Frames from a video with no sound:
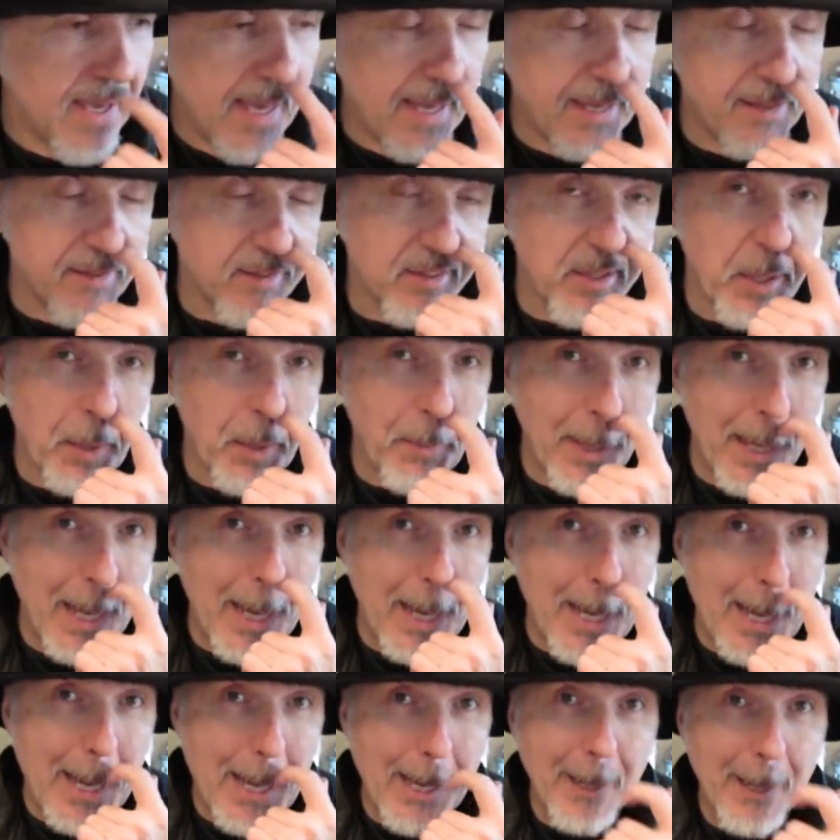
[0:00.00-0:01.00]
and it's going to
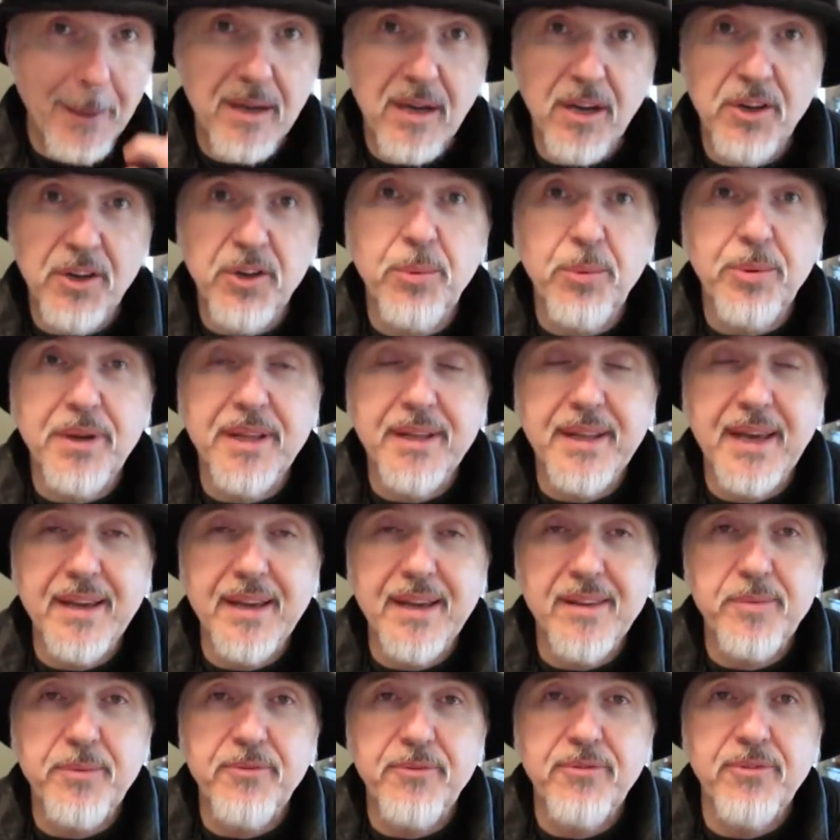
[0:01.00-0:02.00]
be a couple of
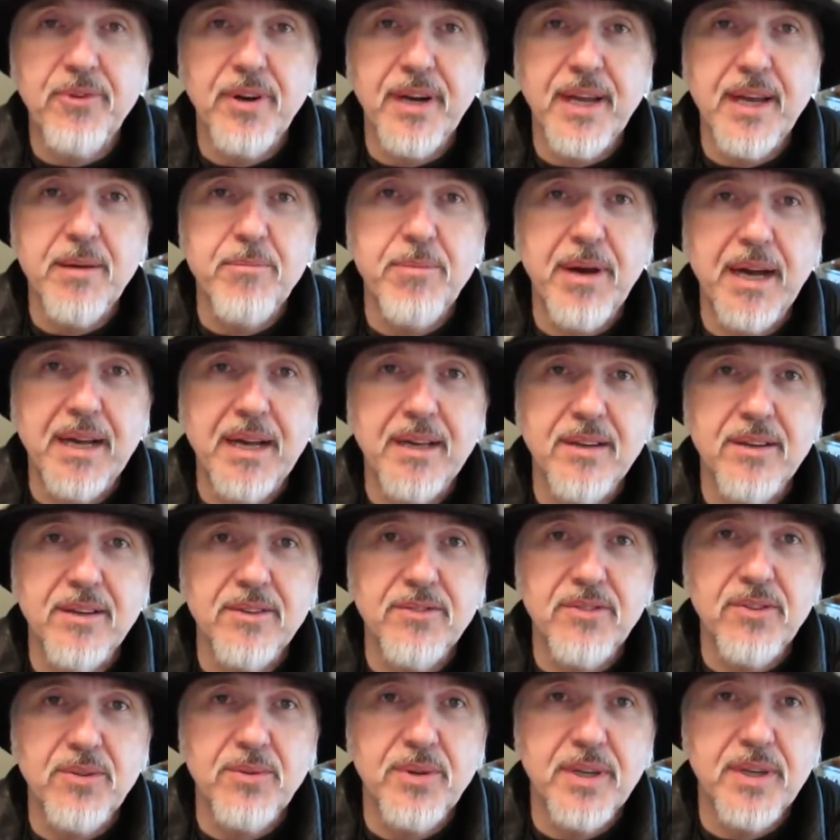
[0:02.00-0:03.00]
days before I get back
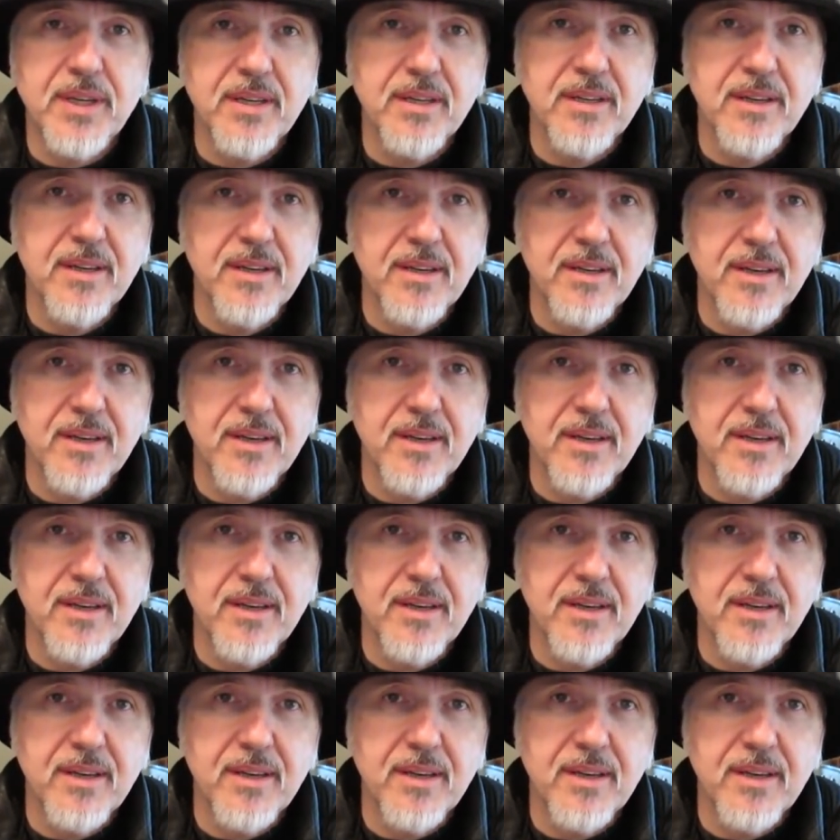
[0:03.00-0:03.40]
onto it.